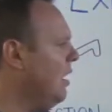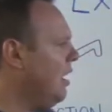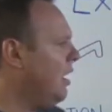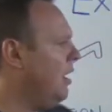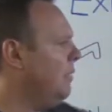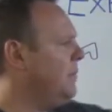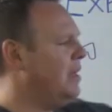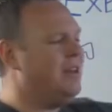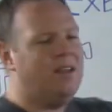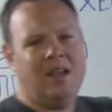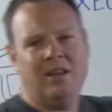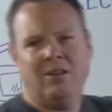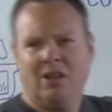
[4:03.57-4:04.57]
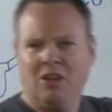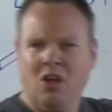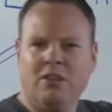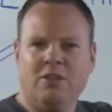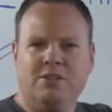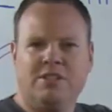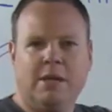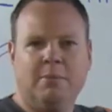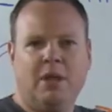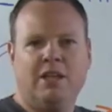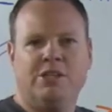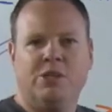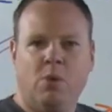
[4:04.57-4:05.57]
Um, and, and along those same
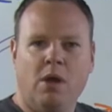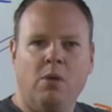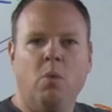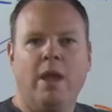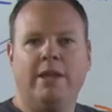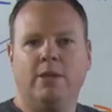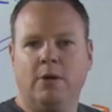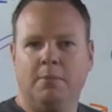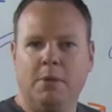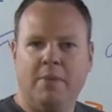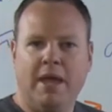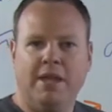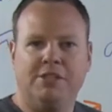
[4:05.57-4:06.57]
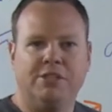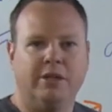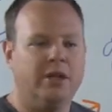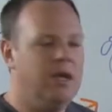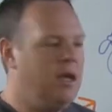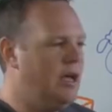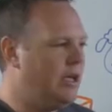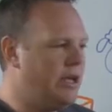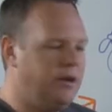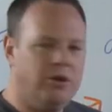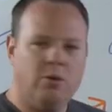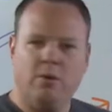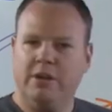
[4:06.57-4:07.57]
lines, you want to wait. You want to be patient. Again,
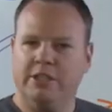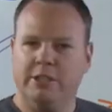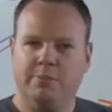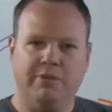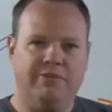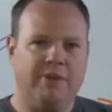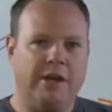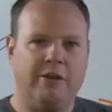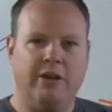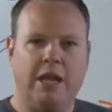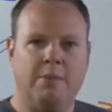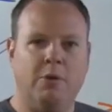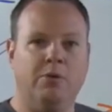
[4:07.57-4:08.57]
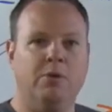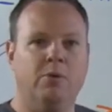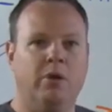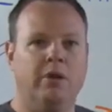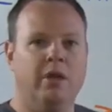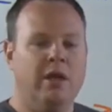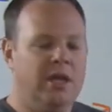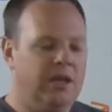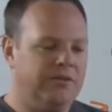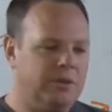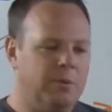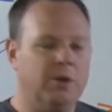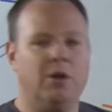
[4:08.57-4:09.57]
you don't want to just be firing ammo. You want, if
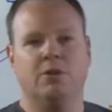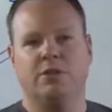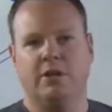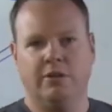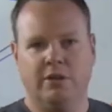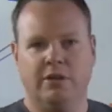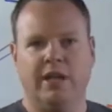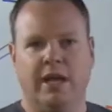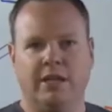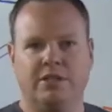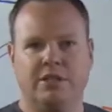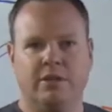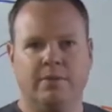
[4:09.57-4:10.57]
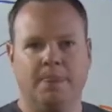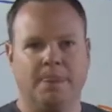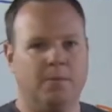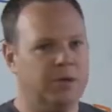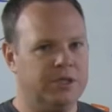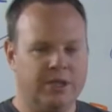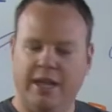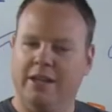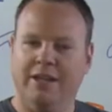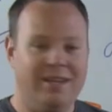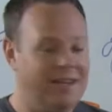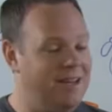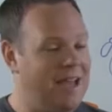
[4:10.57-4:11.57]
someone goes under their desk, which again,
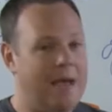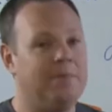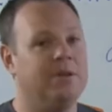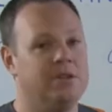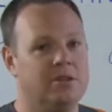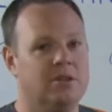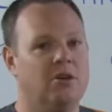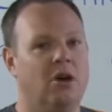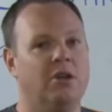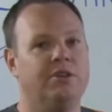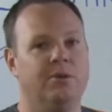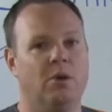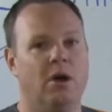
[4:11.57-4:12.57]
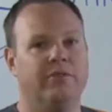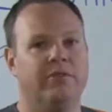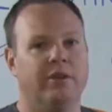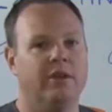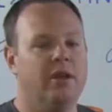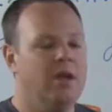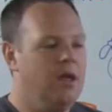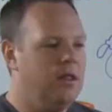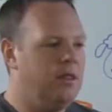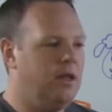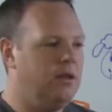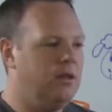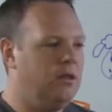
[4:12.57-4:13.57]
it, it happens all too often,
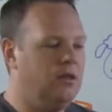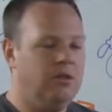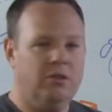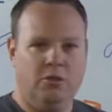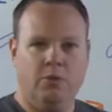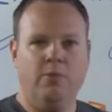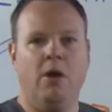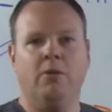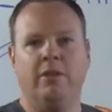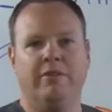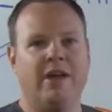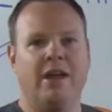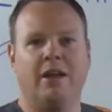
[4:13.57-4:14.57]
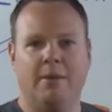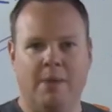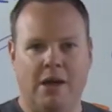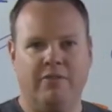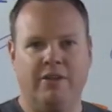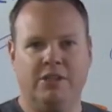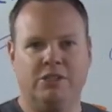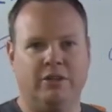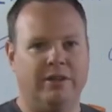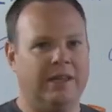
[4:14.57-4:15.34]
then you know they've got to come out eventually.